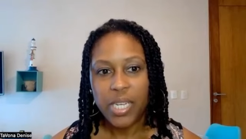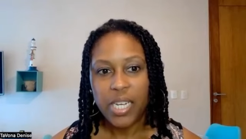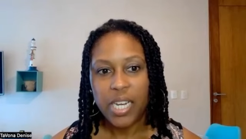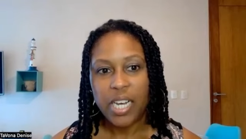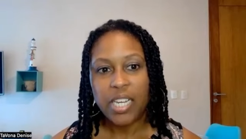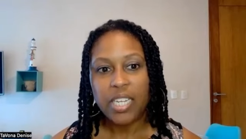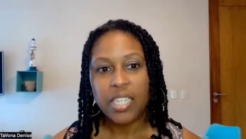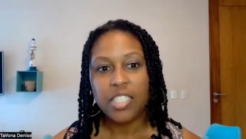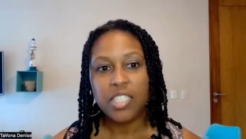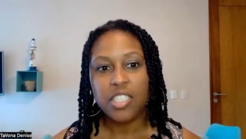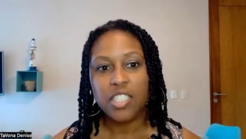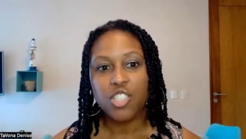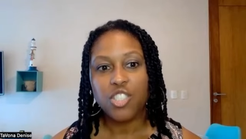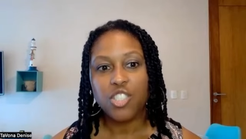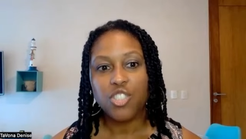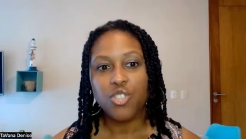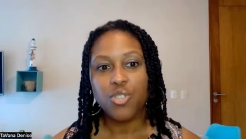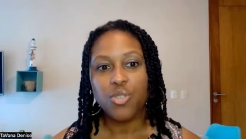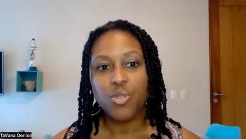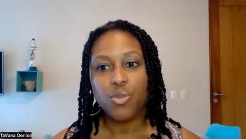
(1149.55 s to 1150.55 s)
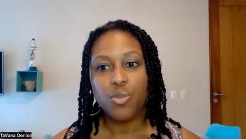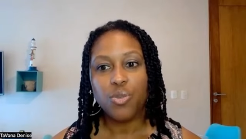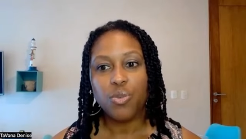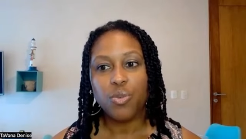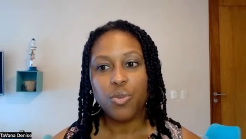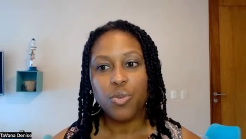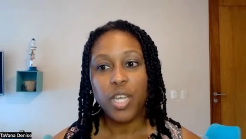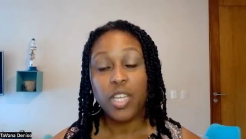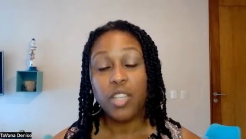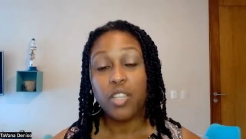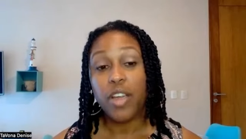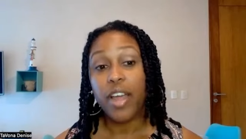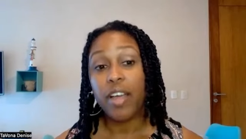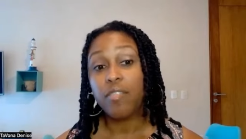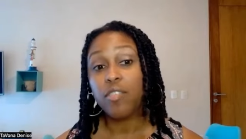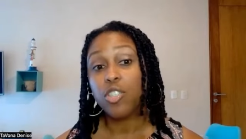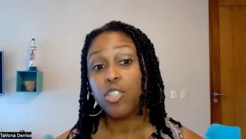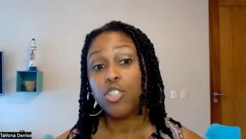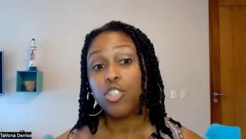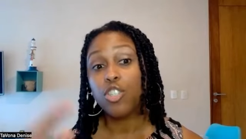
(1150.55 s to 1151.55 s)
because mm-hmm. you either
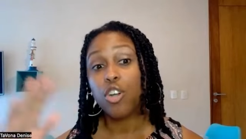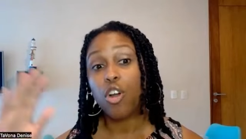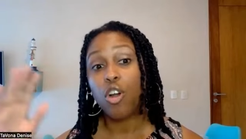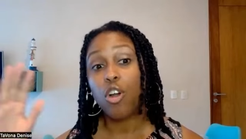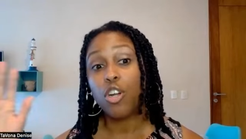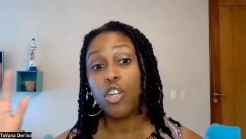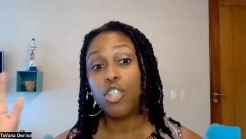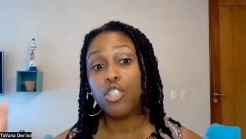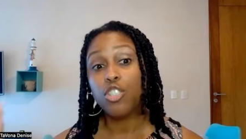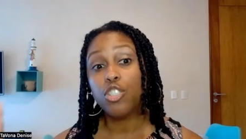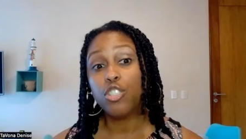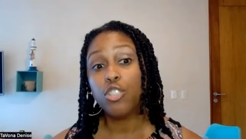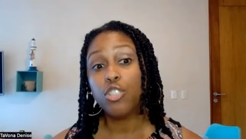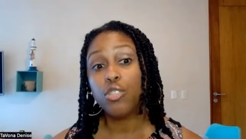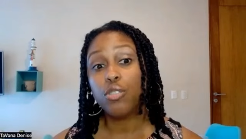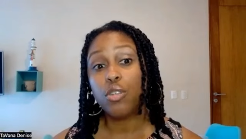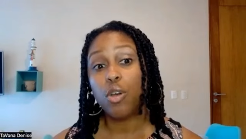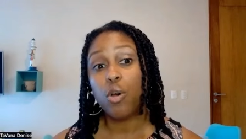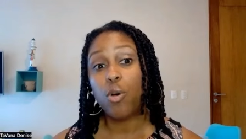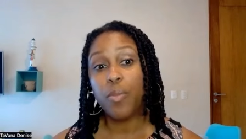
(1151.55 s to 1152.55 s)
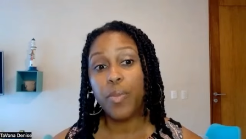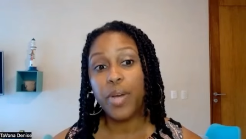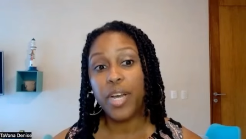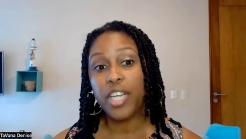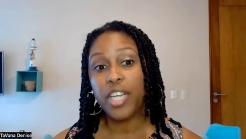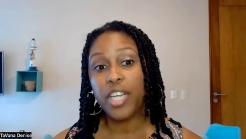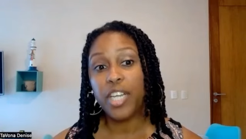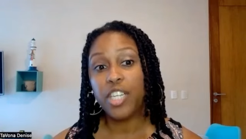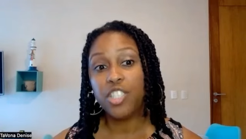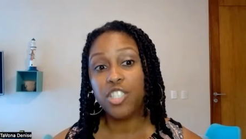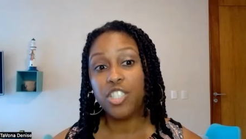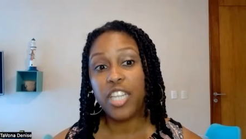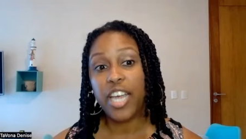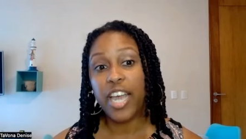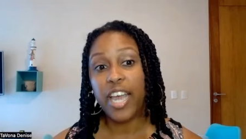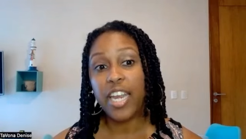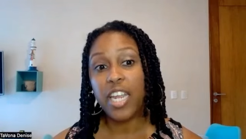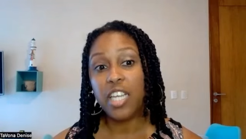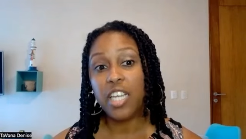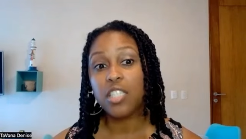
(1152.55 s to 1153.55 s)
have to charge so much
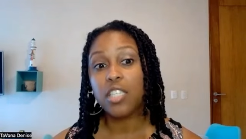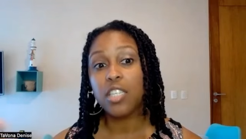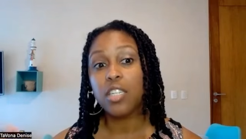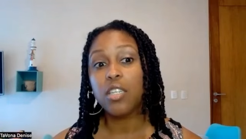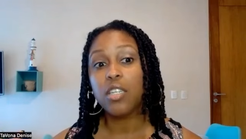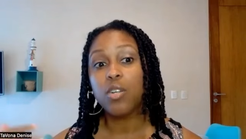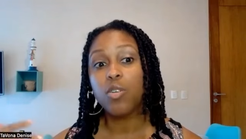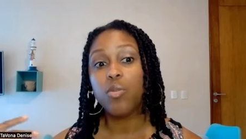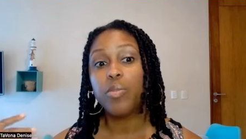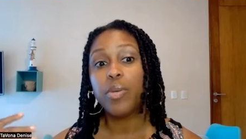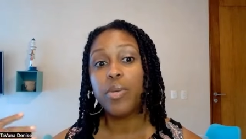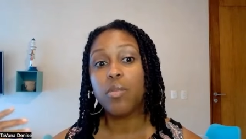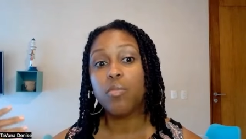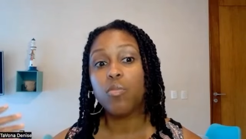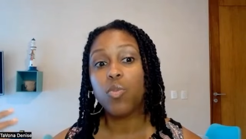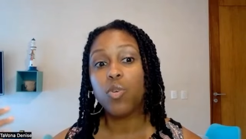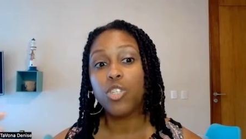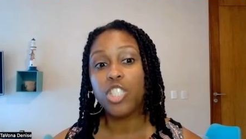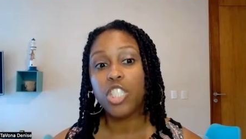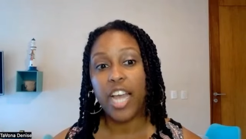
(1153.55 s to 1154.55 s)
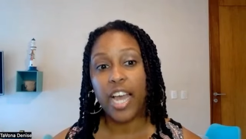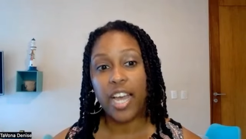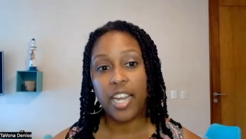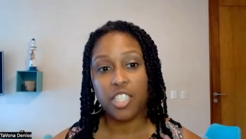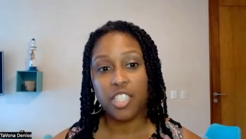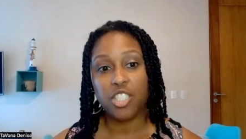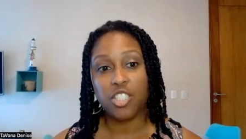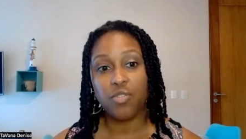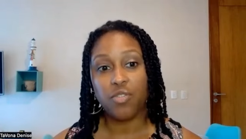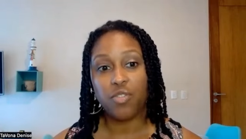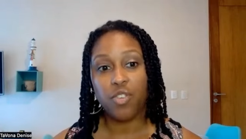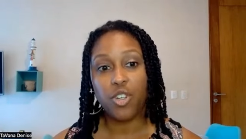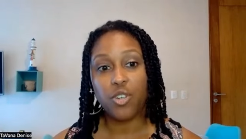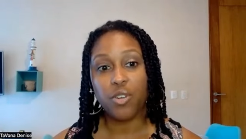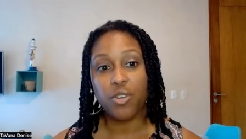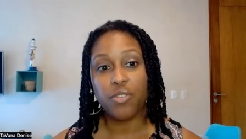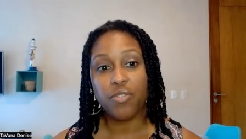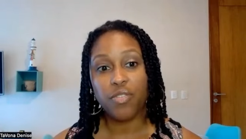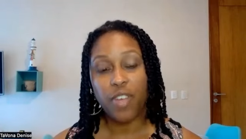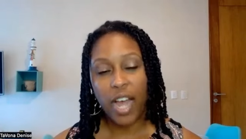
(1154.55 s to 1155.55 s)
that it's a little bit more challenging for
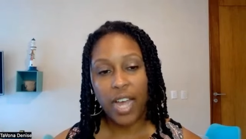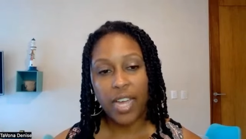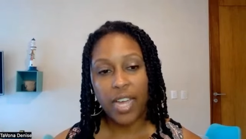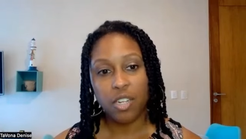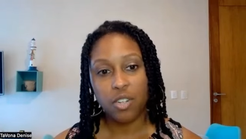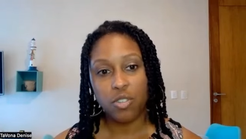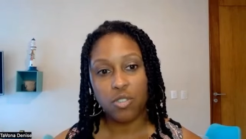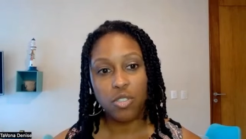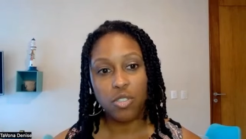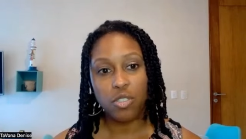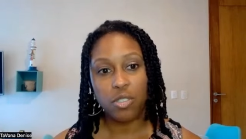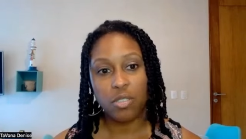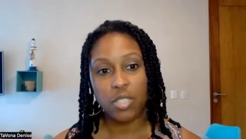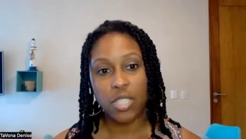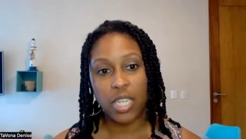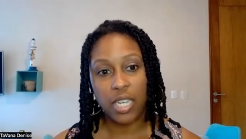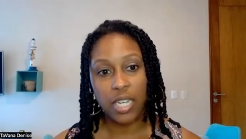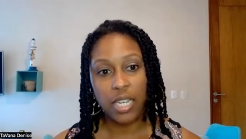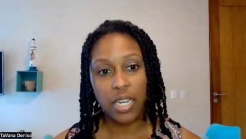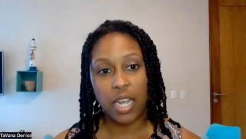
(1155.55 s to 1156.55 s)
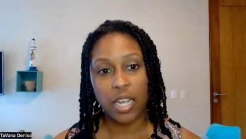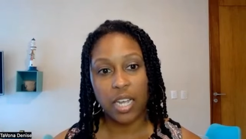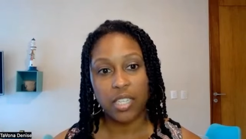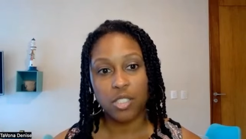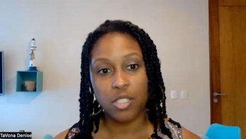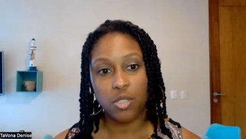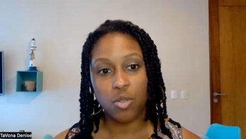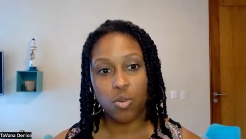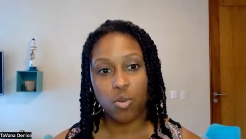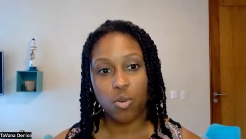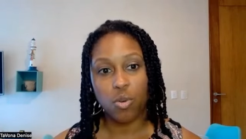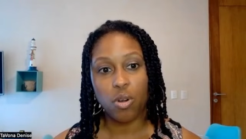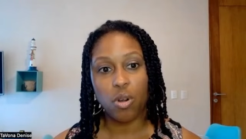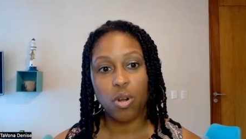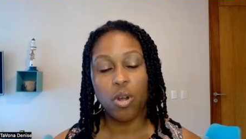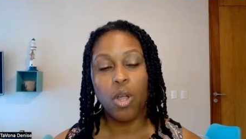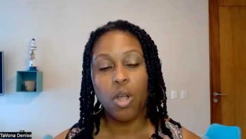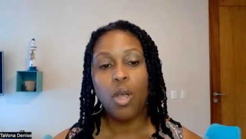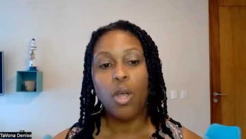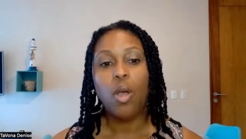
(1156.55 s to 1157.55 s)
you to find those 10 clients a
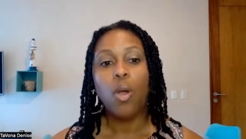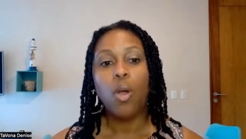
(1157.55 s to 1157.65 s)
quarter,